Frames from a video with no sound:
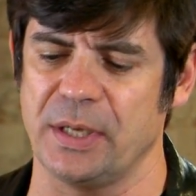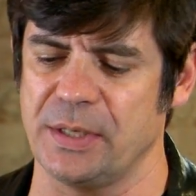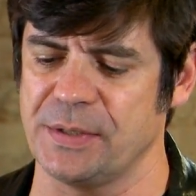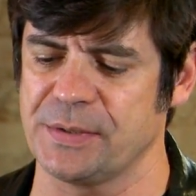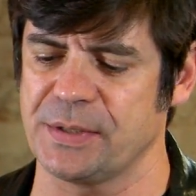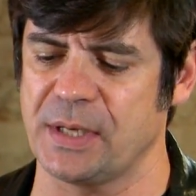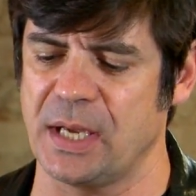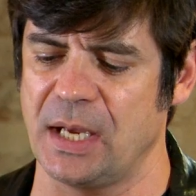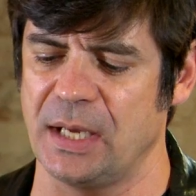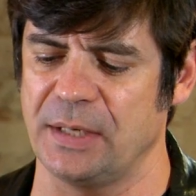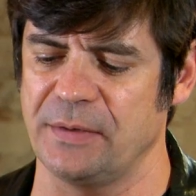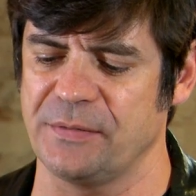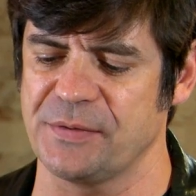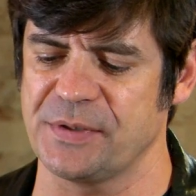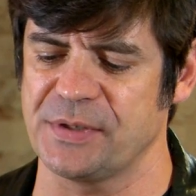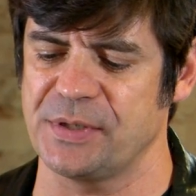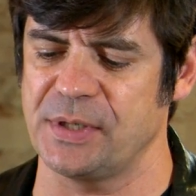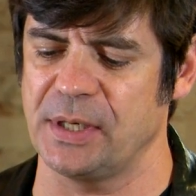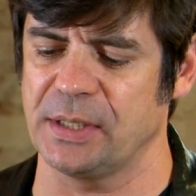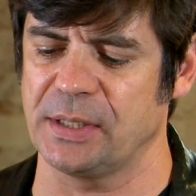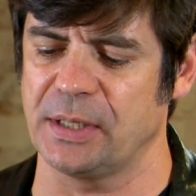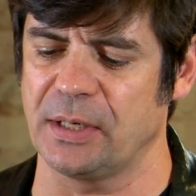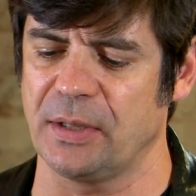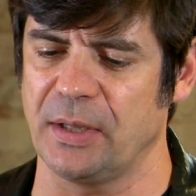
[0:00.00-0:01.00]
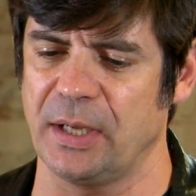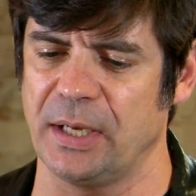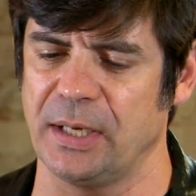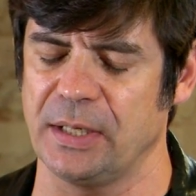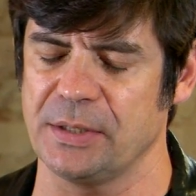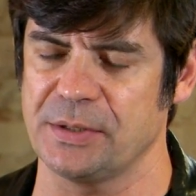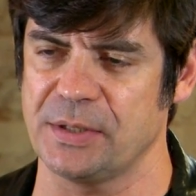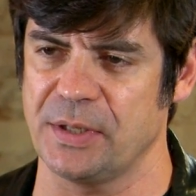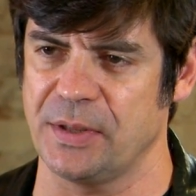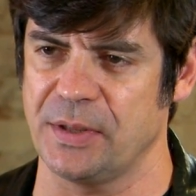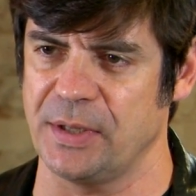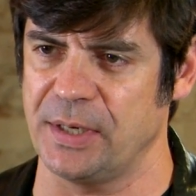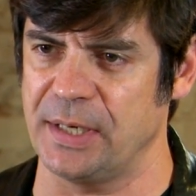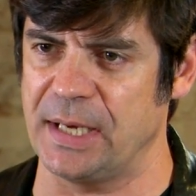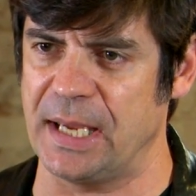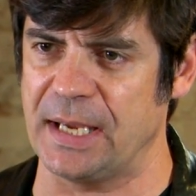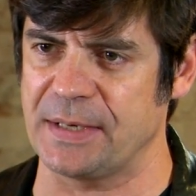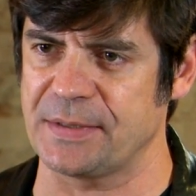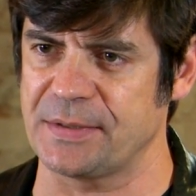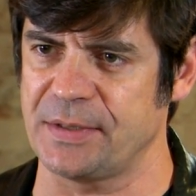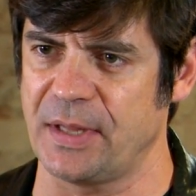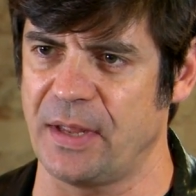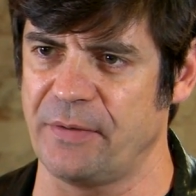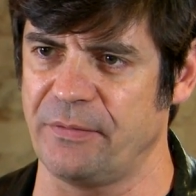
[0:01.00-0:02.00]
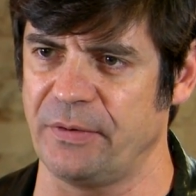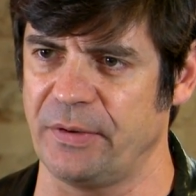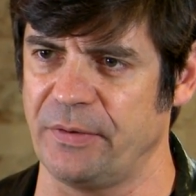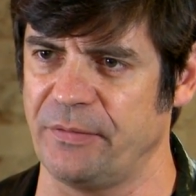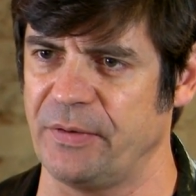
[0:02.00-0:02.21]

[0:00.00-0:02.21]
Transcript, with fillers: is kind of signaling to the next level